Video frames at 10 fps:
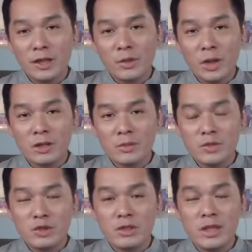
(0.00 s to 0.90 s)
and
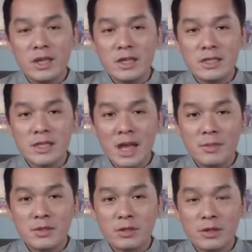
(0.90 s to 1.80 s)
welcome to today's
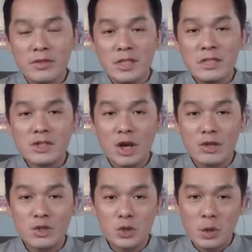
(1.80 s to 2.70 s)
episode of
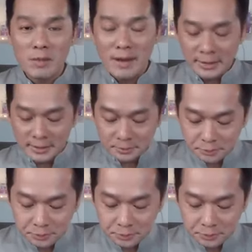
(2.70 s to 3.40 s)
Detox Your Mind.